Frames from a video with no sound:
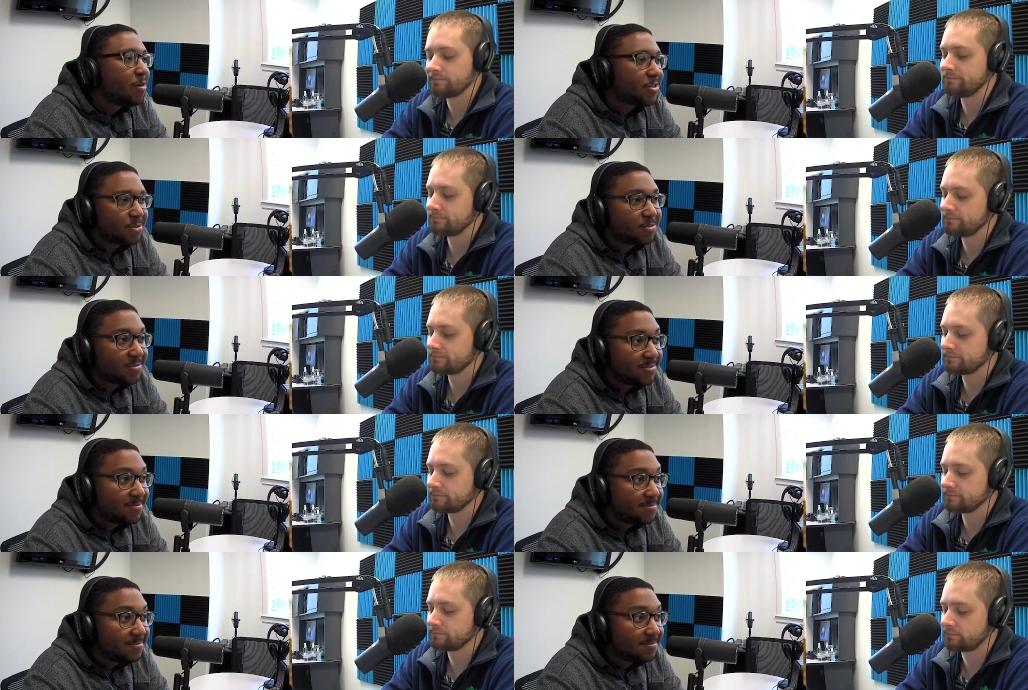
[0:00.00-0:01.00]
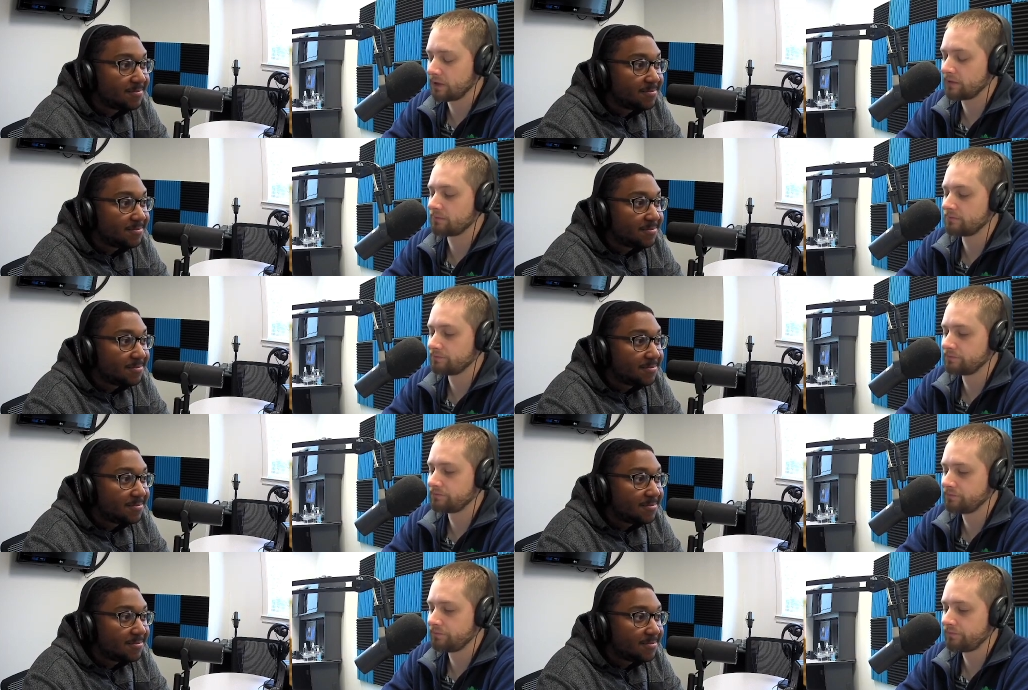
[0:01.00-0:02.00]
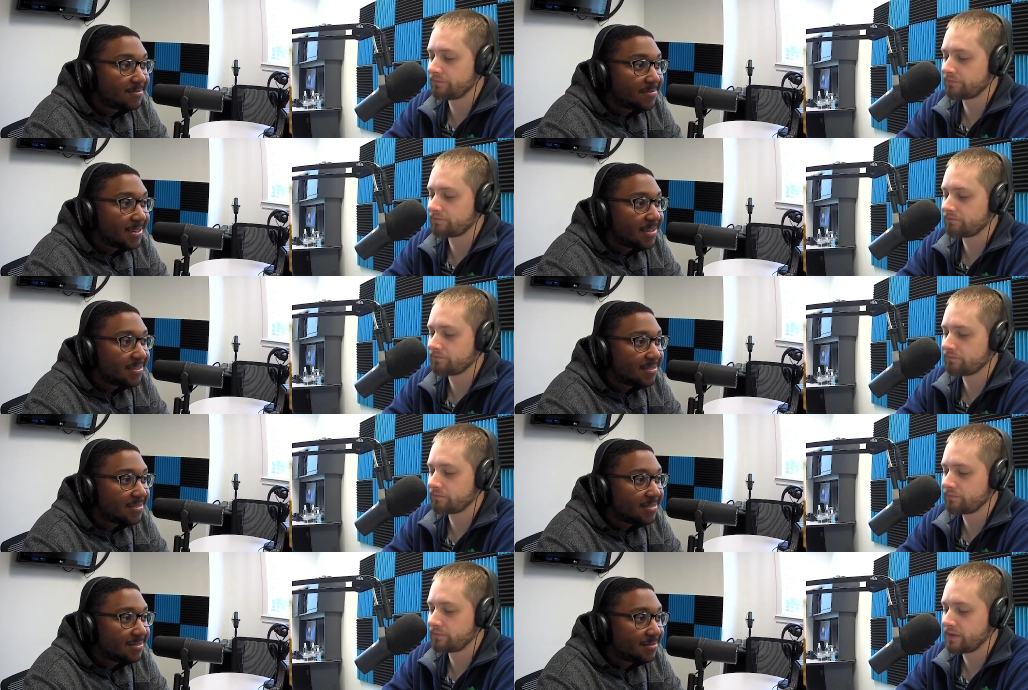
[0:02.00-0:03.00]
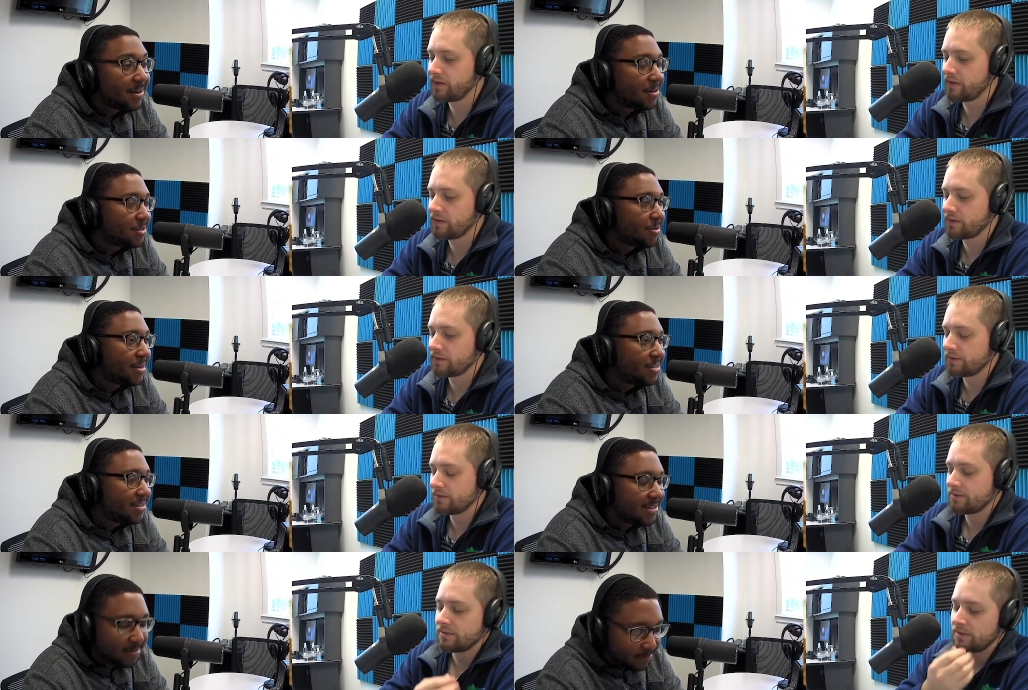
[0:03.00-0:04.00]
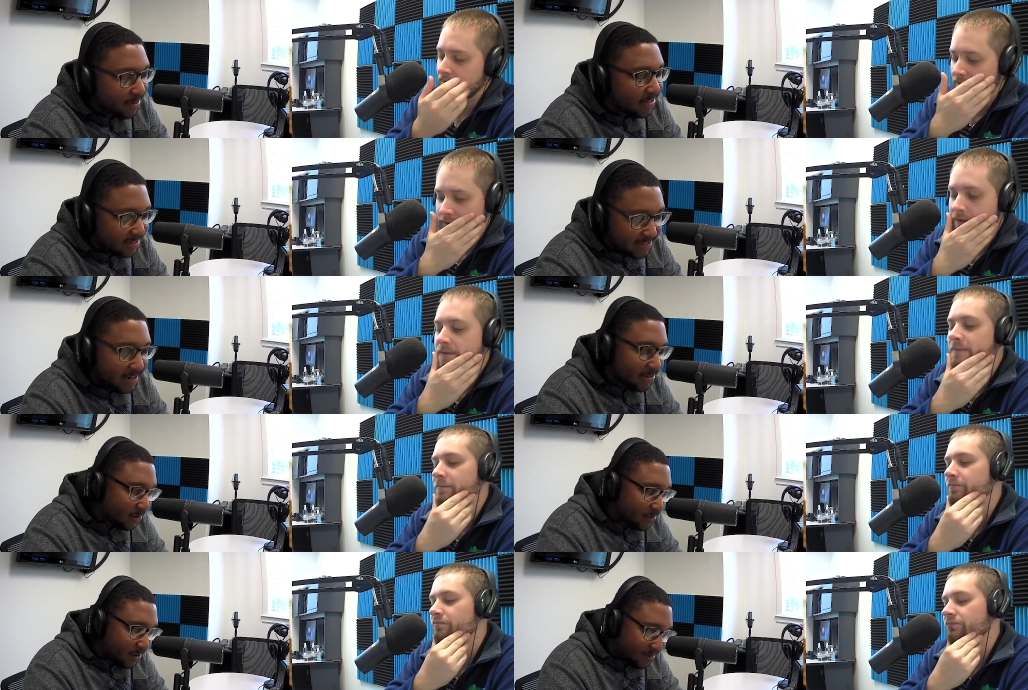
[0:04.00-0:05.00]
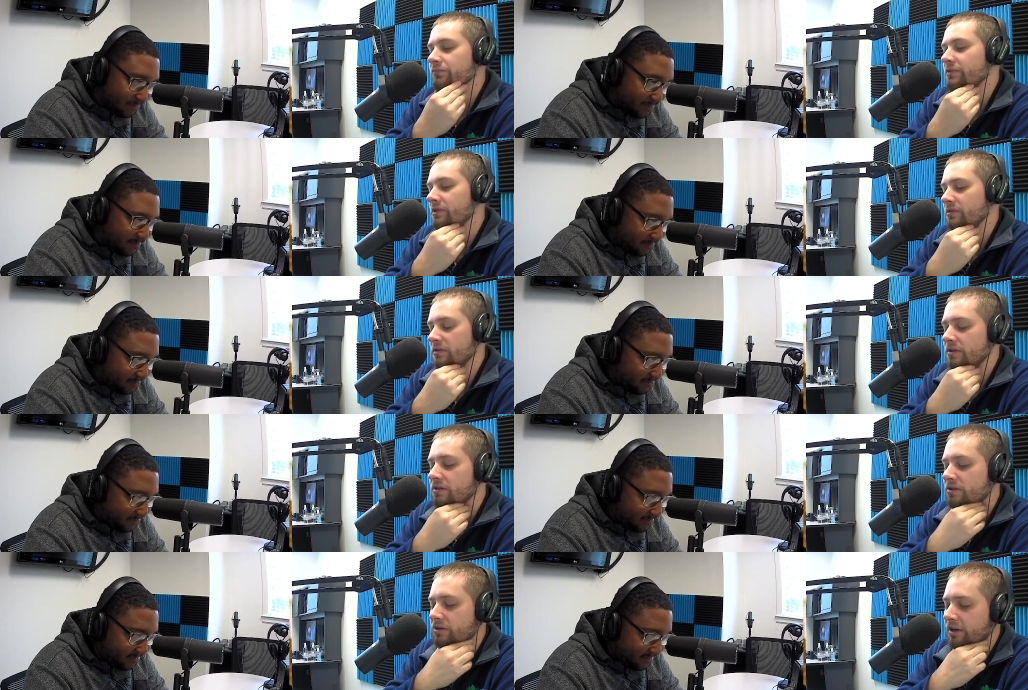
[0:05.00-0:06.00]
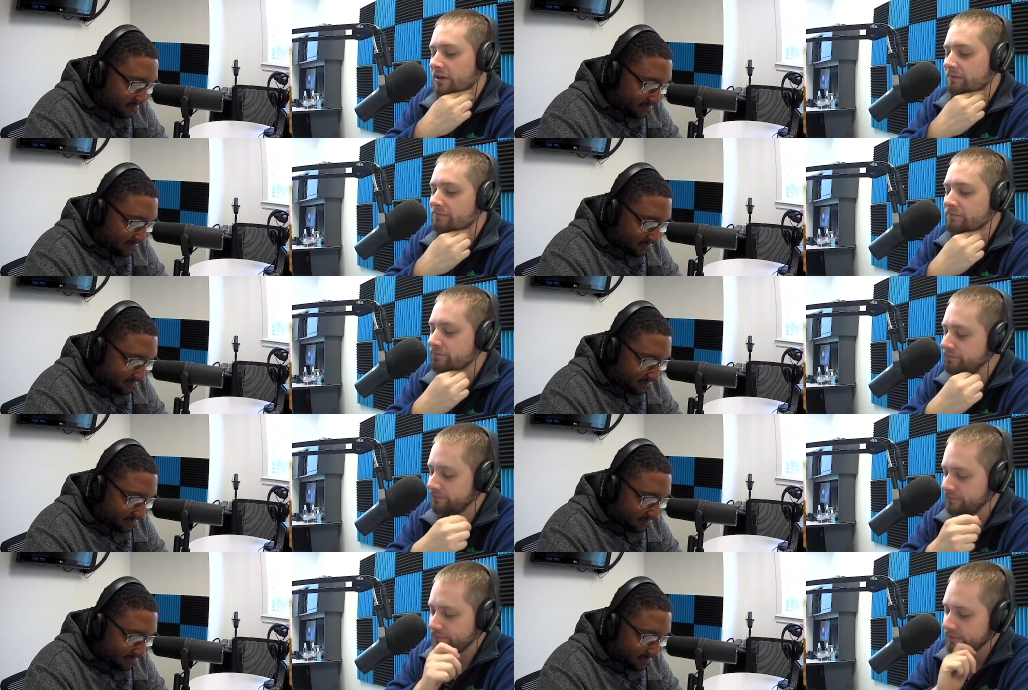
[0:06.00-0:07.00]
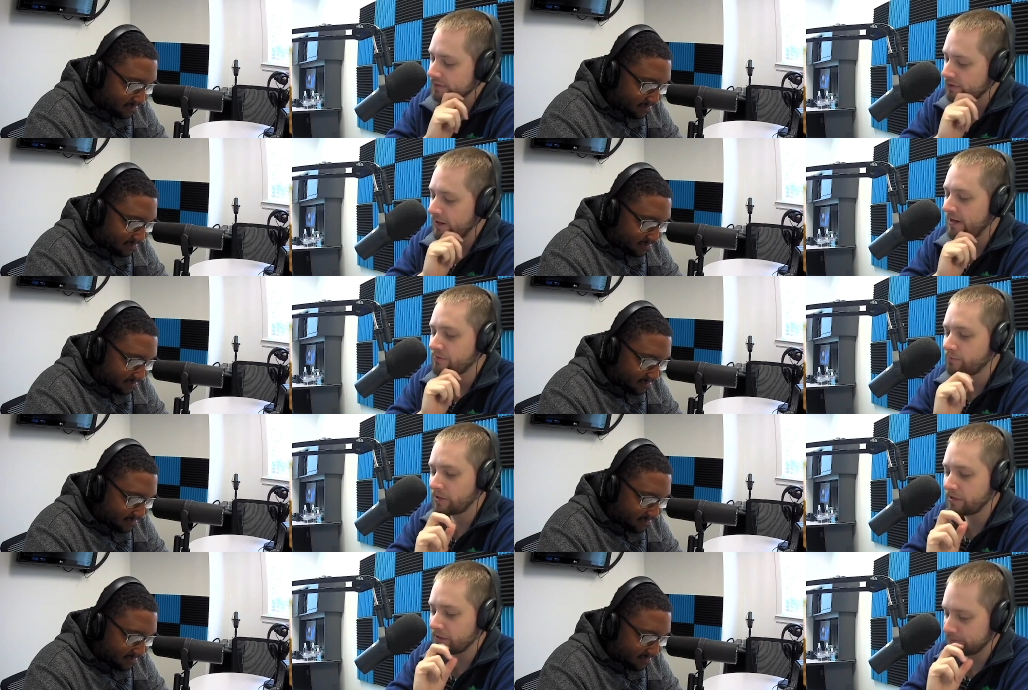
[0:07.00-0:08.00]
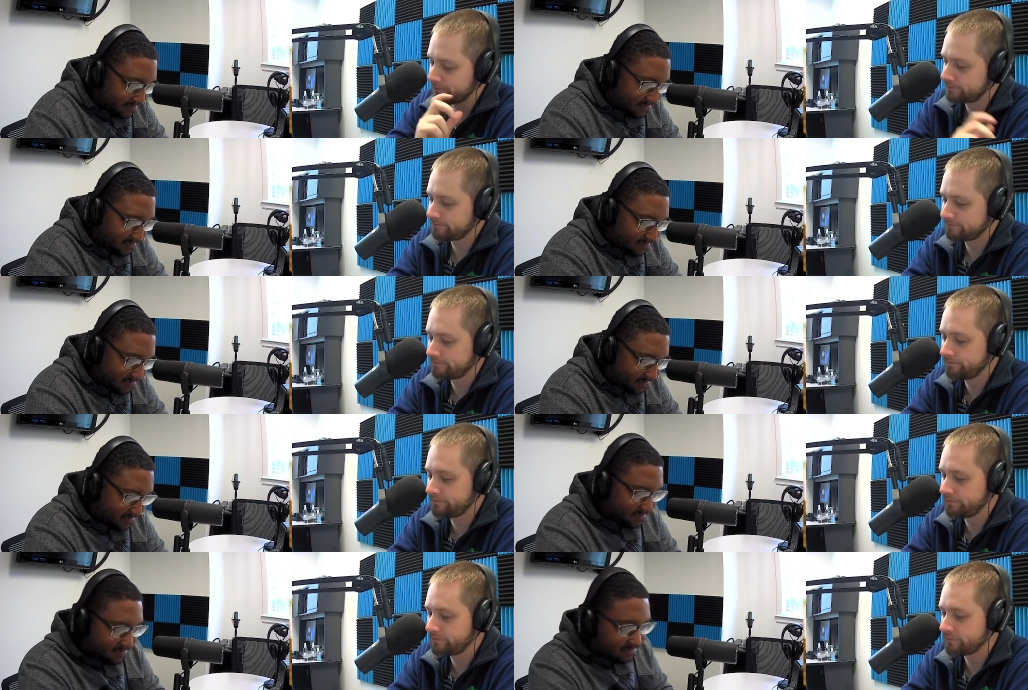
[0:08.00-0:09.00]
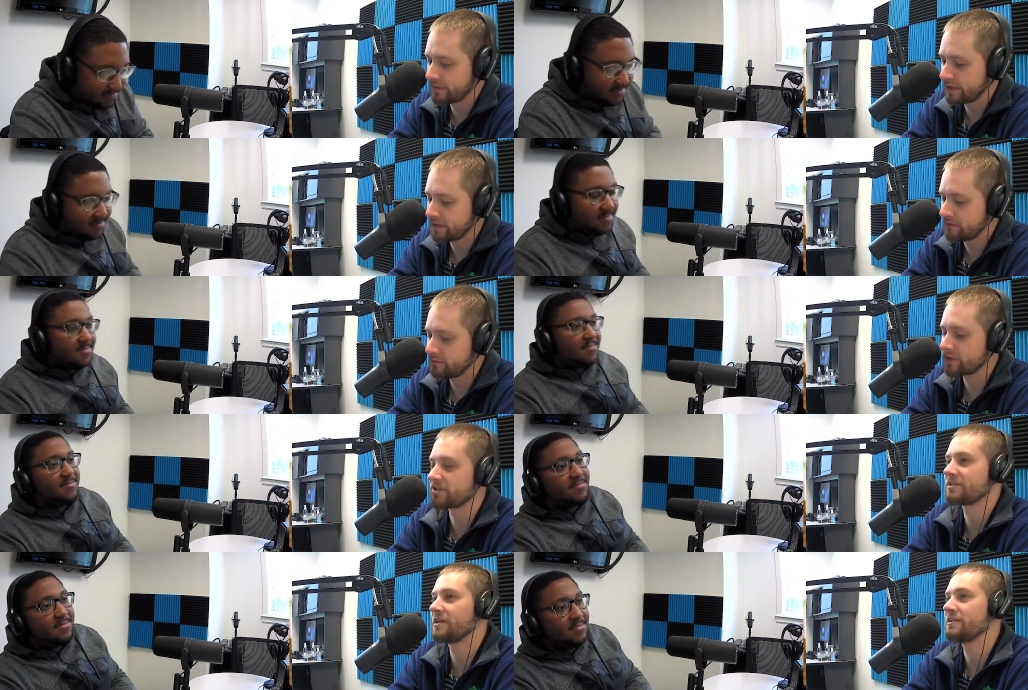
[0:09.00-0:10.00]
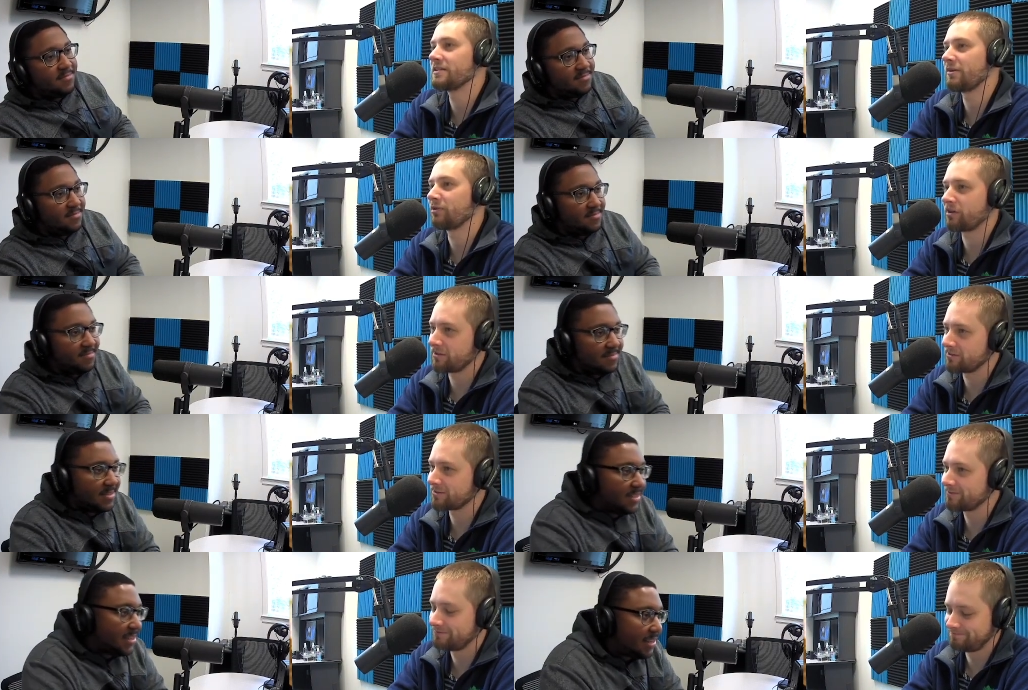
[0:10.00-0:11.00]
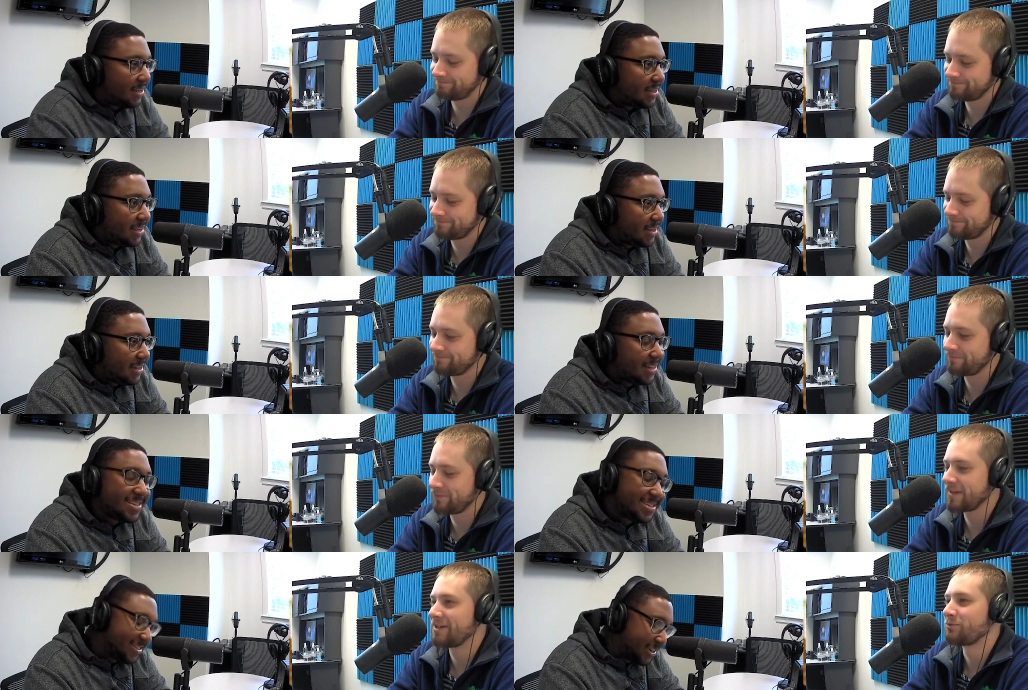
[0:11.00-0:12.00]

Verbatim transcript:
Speaker 1: Marshall. Wow. Yeah. Very strange season for NC State so far.
Speaker 2: Okay. So I have to bring it up. Michigan State is at Rutgers. Listen,